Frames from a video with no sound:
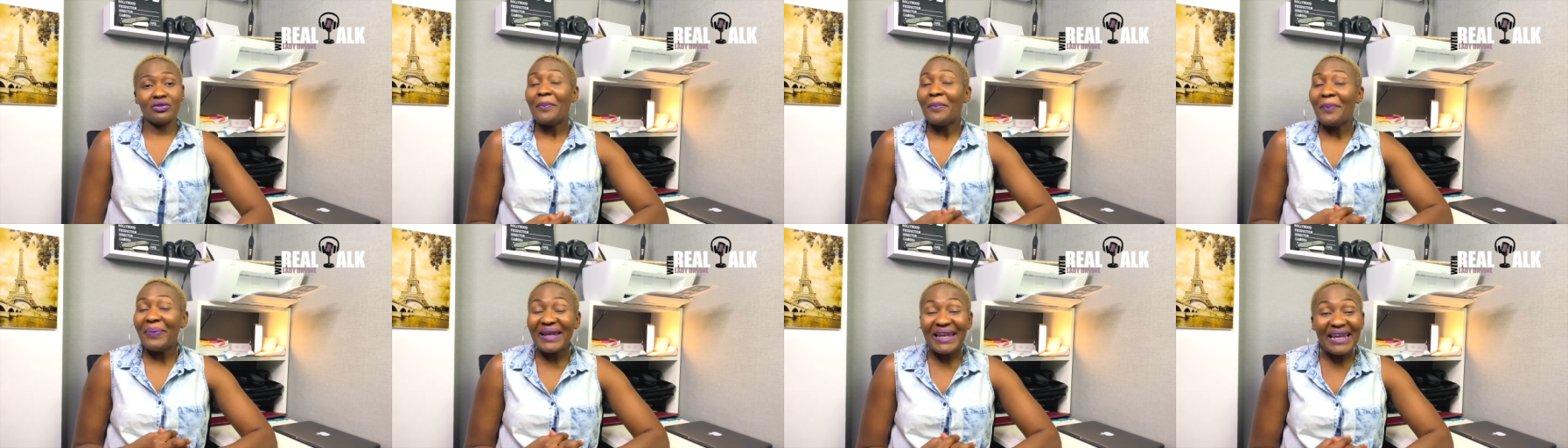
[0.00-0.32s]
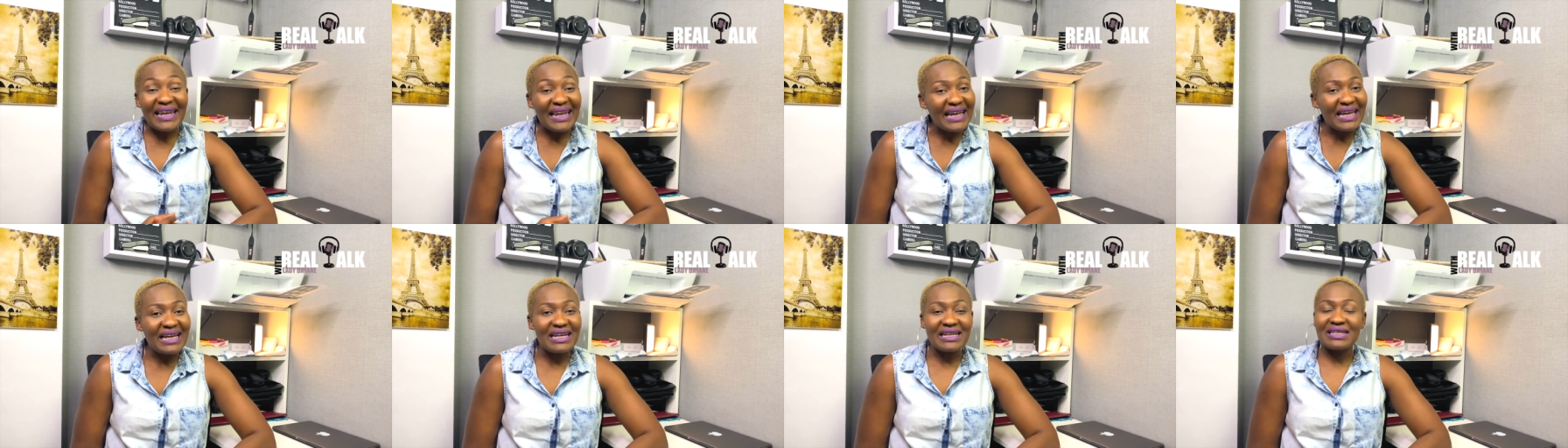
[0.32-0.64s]

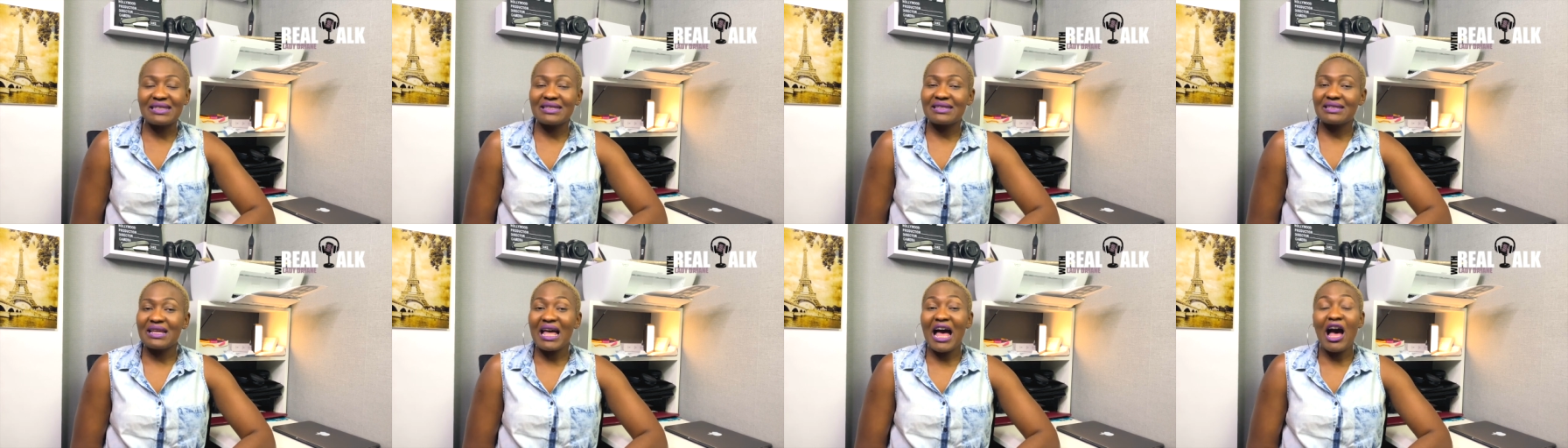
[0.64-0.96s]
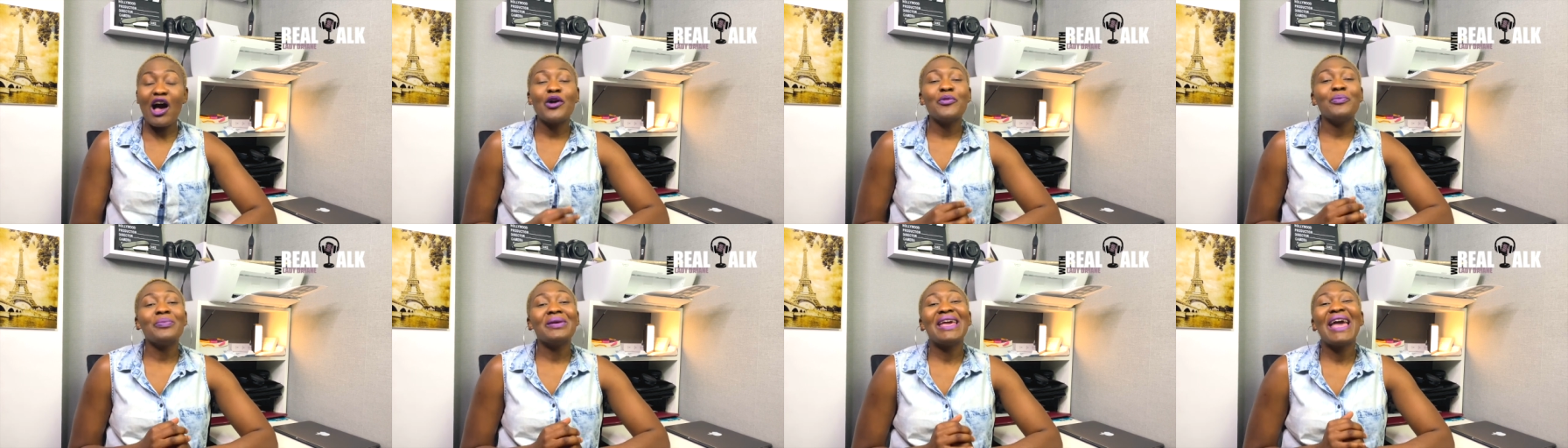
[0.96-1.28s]
Please,
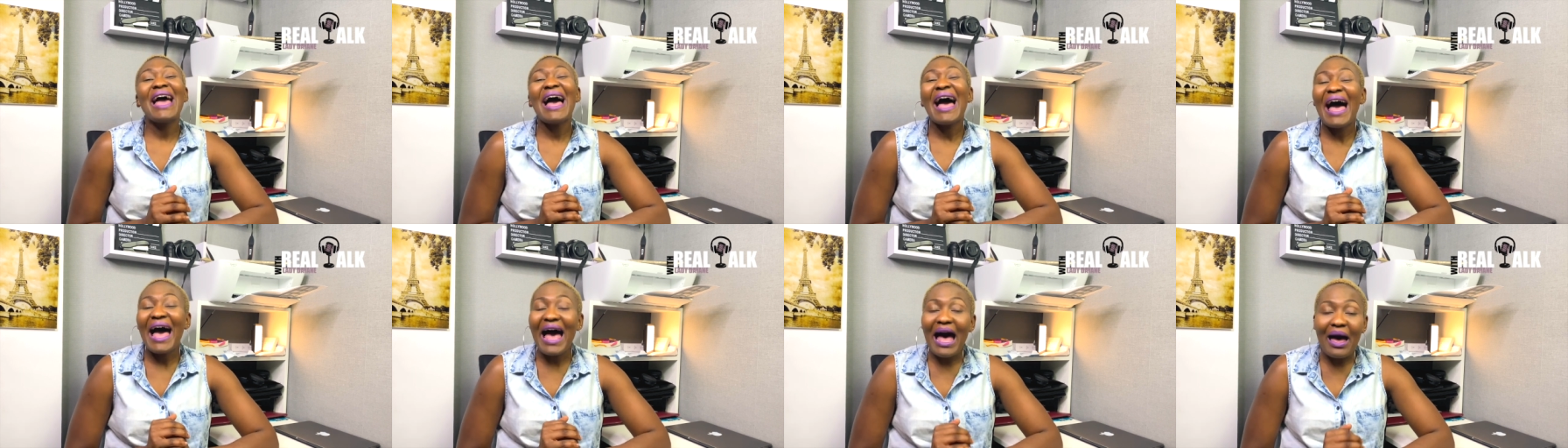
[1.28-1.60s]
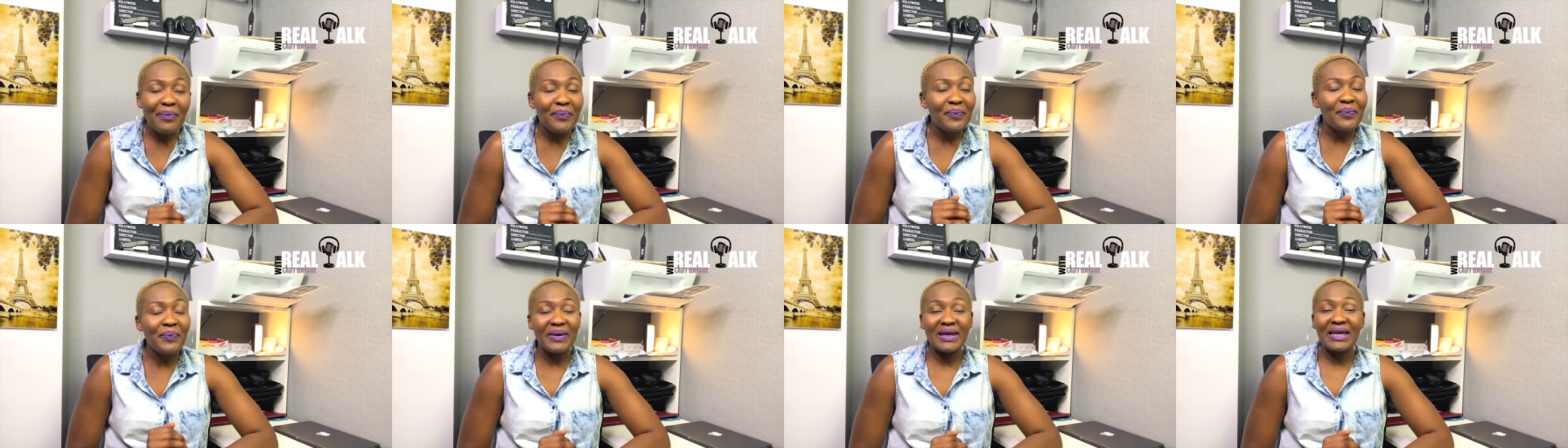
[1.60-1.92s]
I'll be
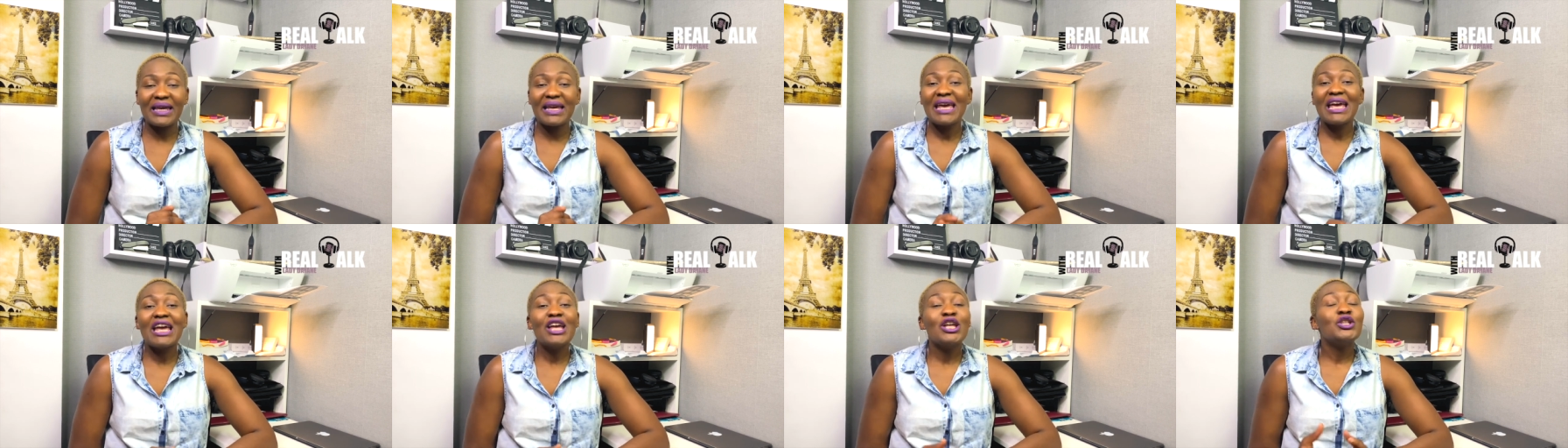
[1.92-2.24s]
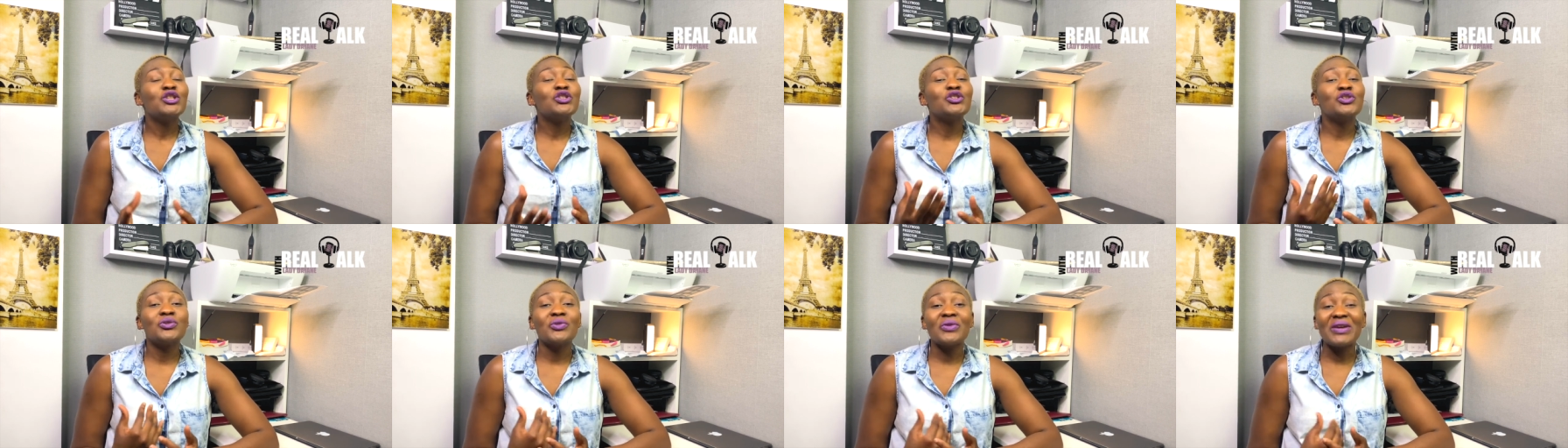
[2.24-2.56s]
happy
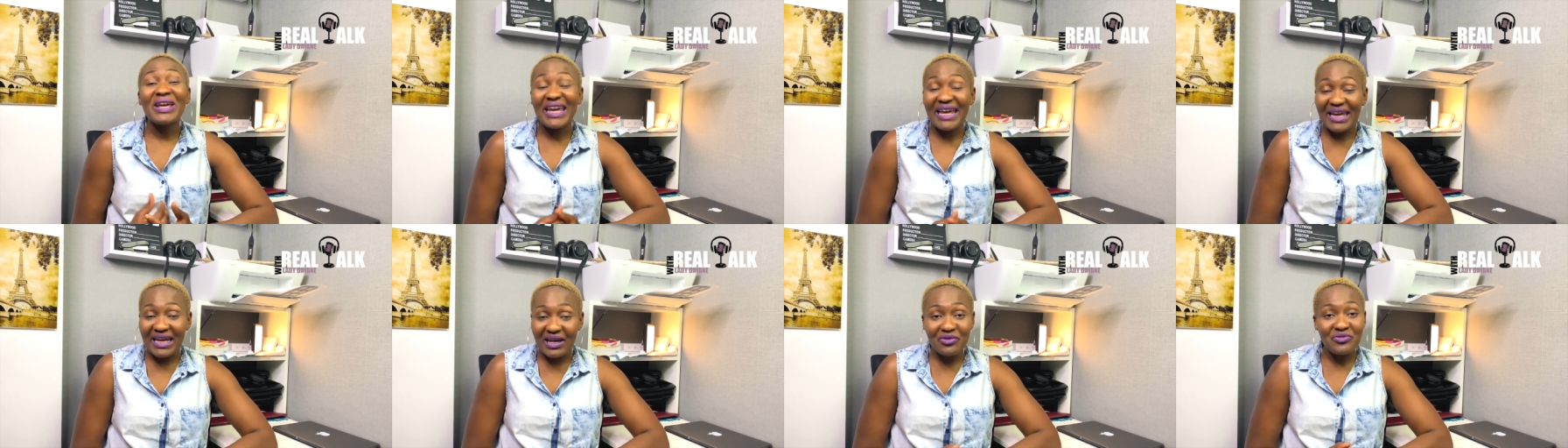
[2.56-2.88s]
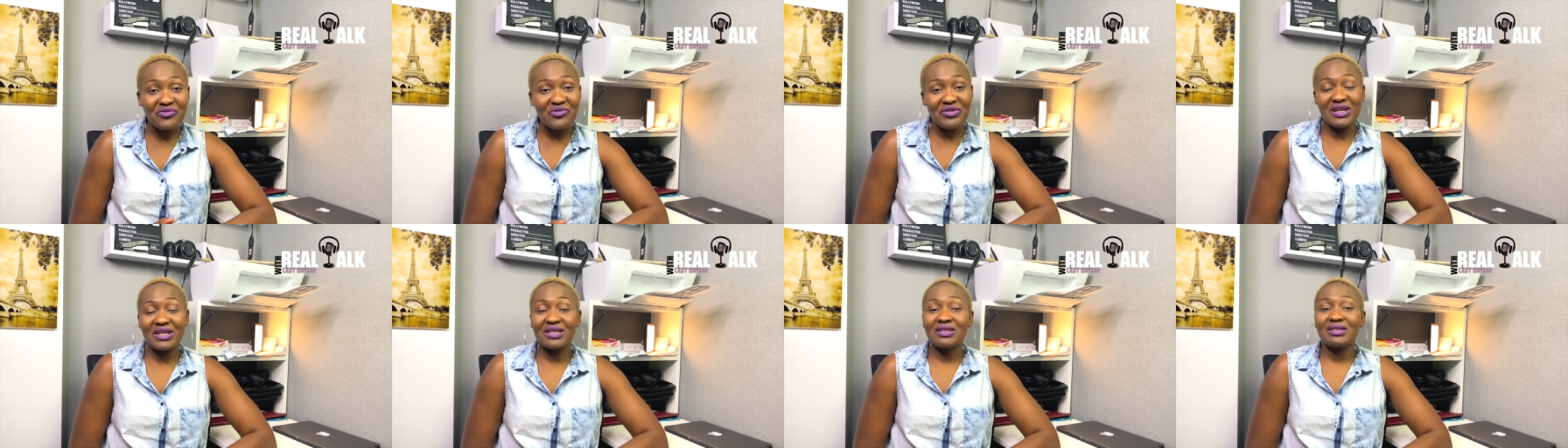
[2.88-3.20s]
to hear
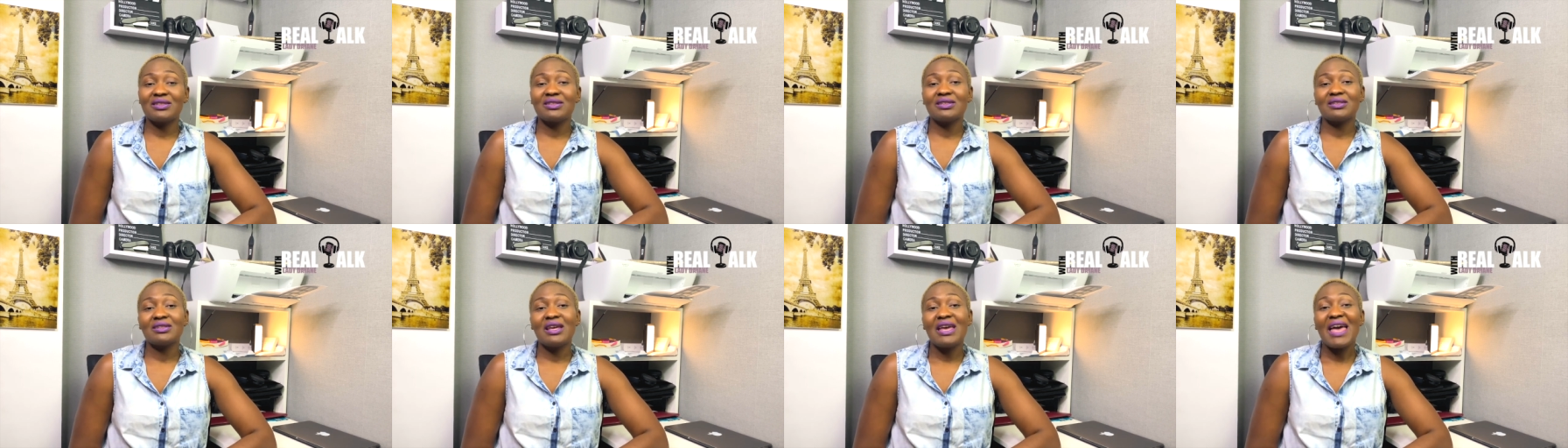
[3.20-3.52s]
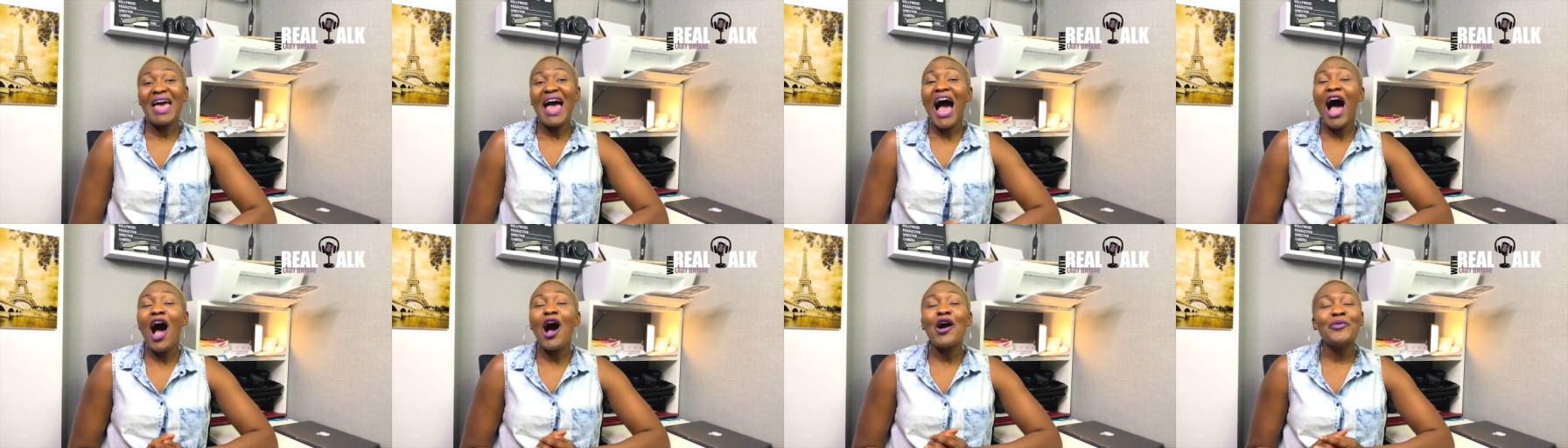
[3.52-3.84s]
it.
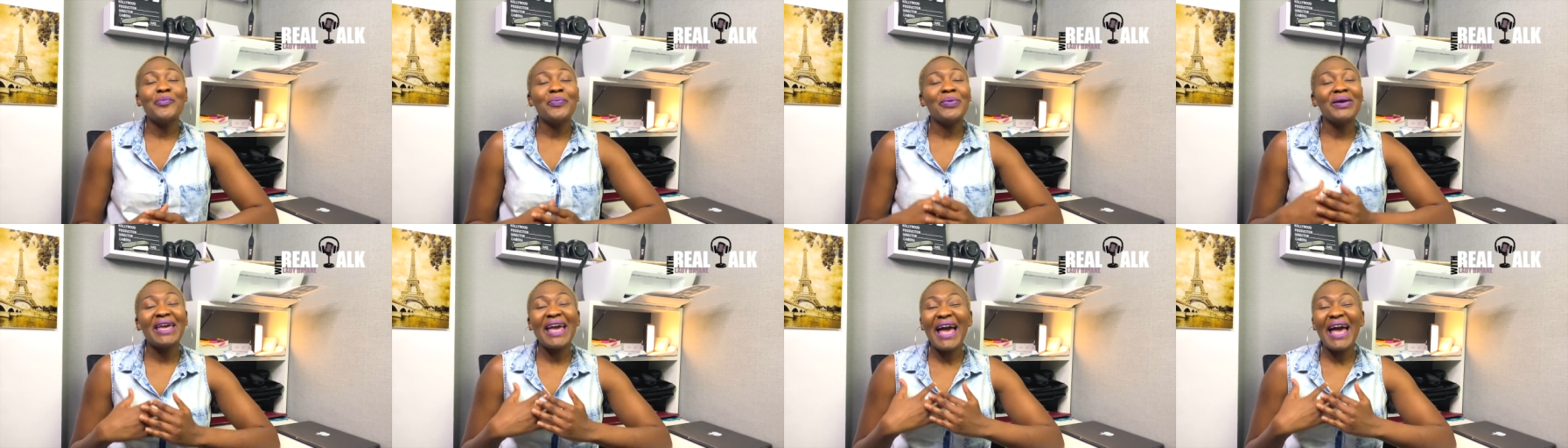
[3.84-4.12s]
I'll be